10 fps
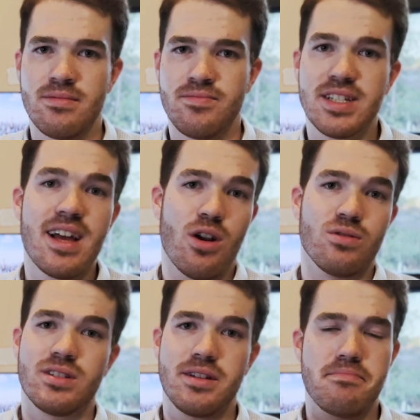This not
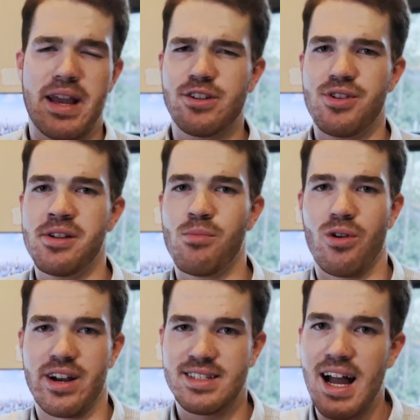only makes reading
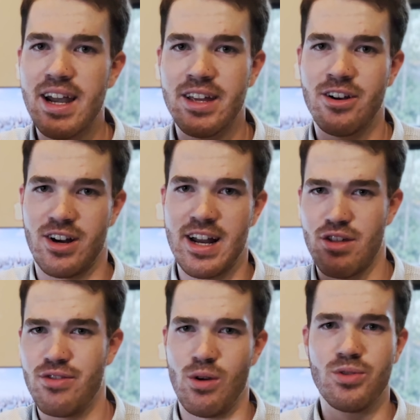more exciting or kind of
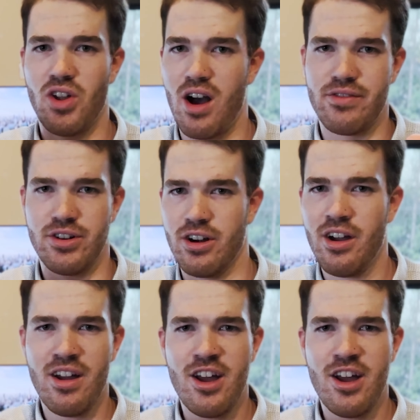throws off your,